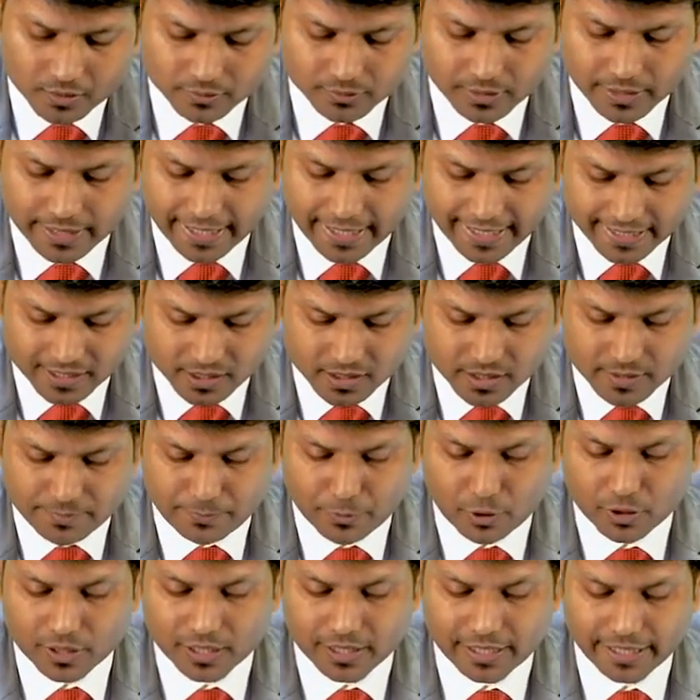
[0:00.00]
The next
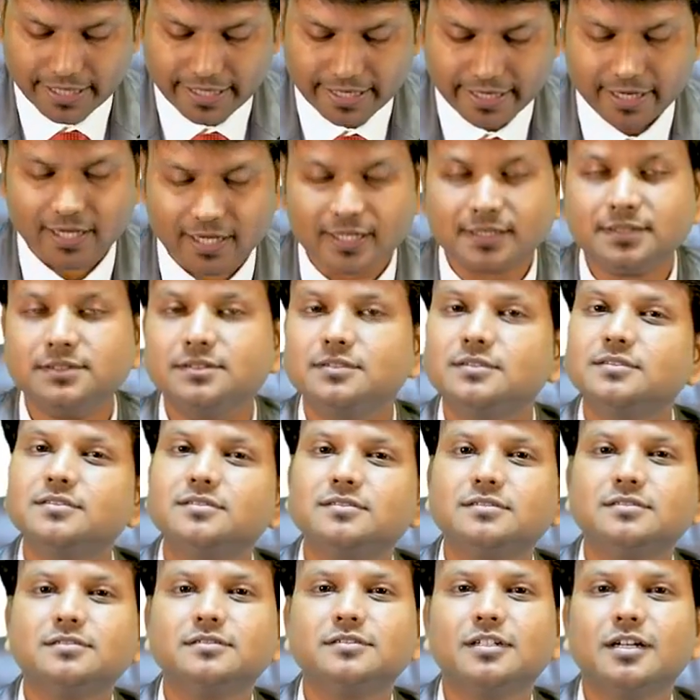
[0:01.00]
important area,
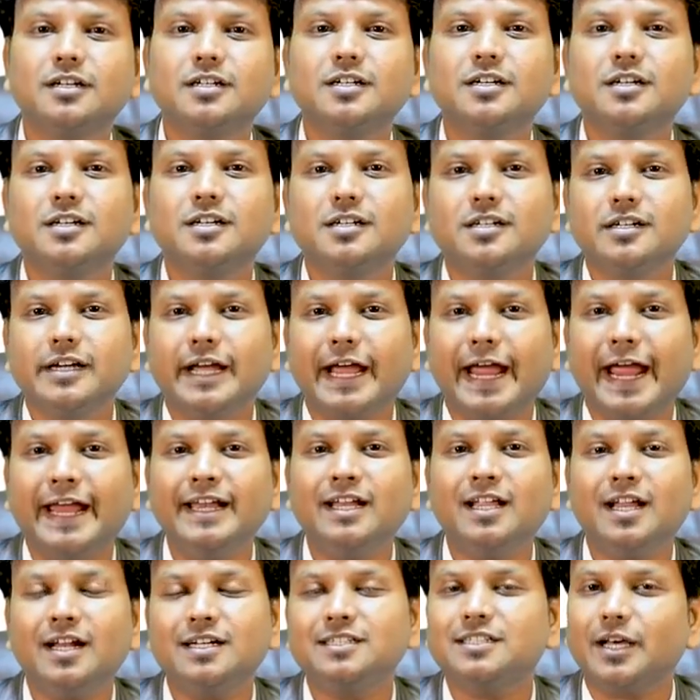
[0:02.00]

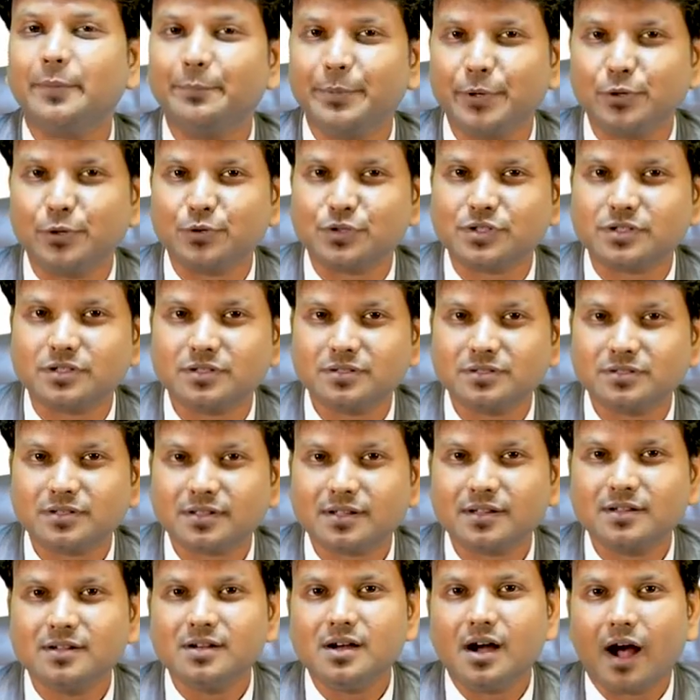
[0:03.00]
indolent abuse.
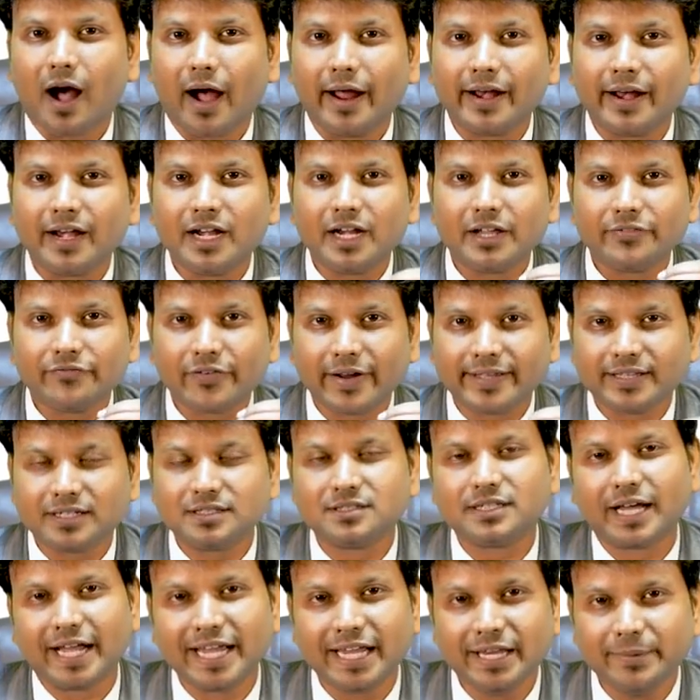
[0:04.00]
Identify the
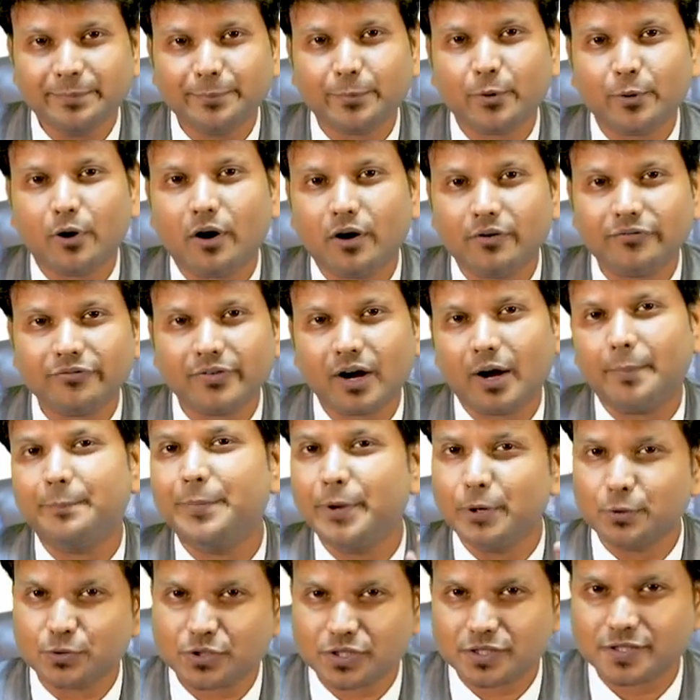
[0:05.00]
type of
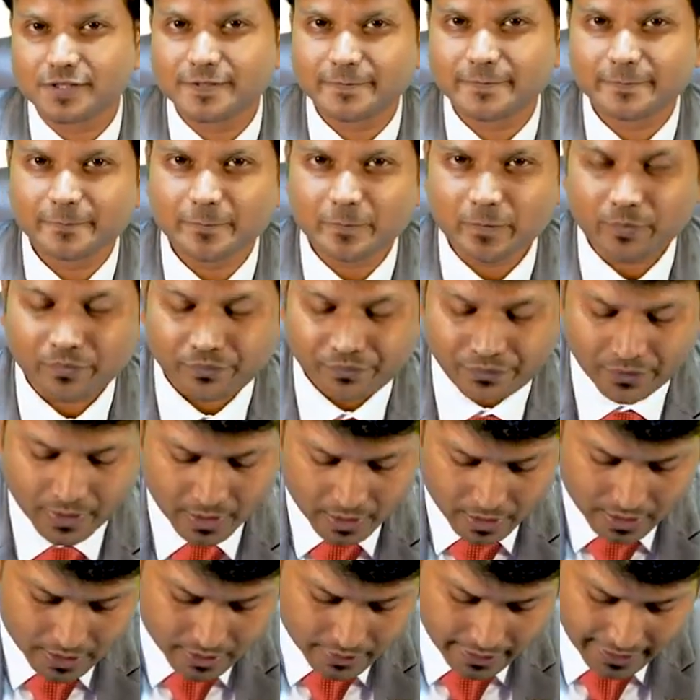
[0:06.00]
abuse,
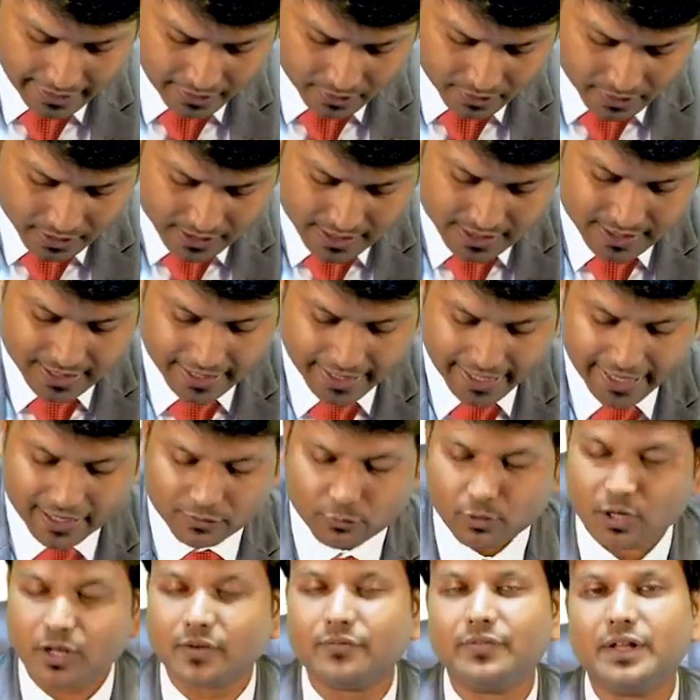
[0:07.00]
right? This is
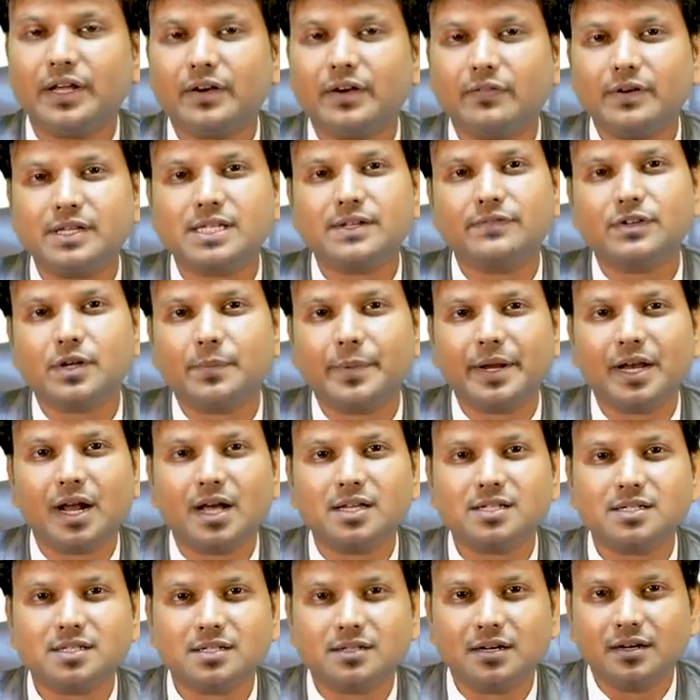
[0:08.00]
again one of the questions have been
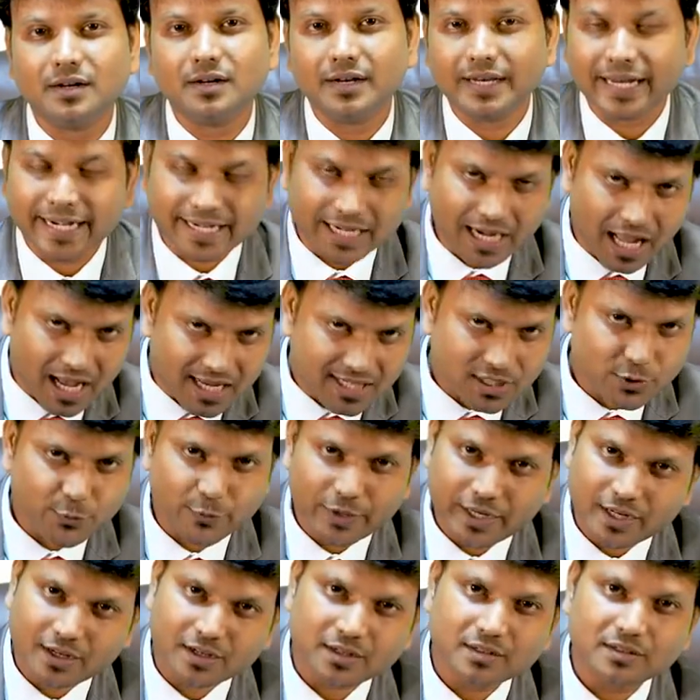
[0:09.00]
asked late last
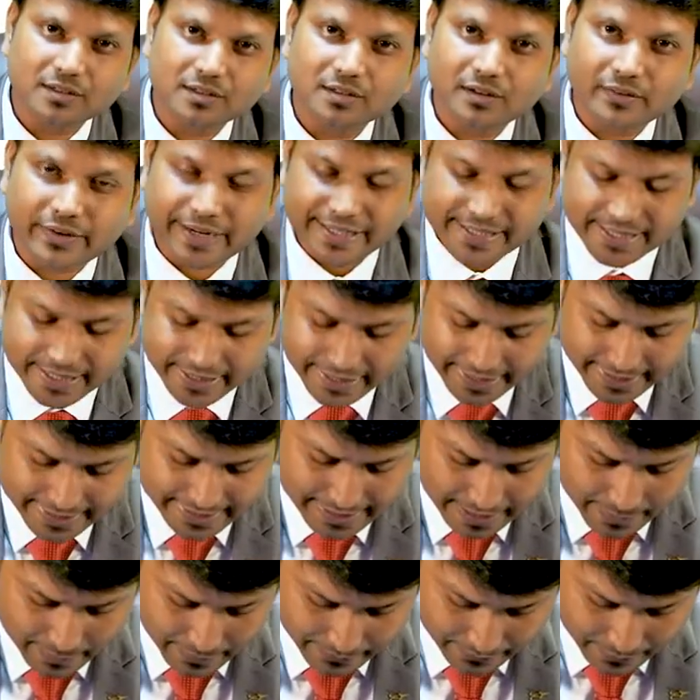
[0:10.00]
week. Recent
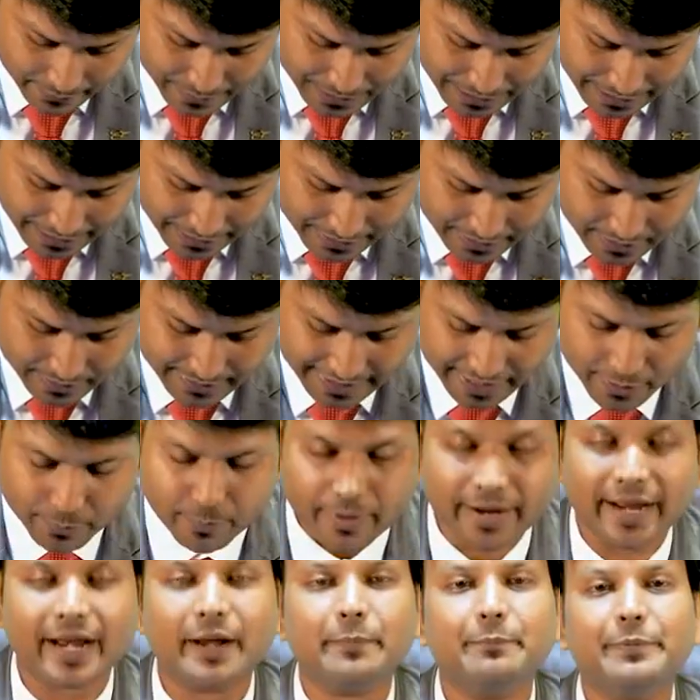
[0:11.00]
exam set
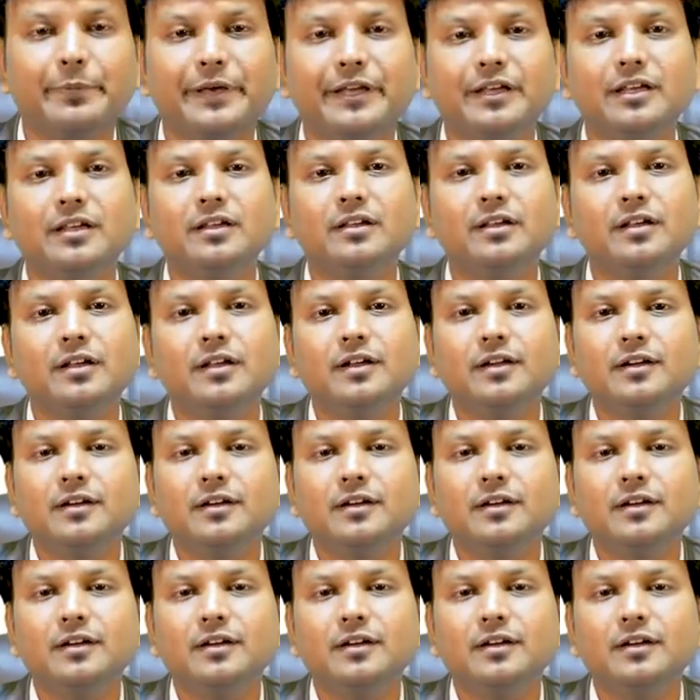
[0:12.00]
by NBE.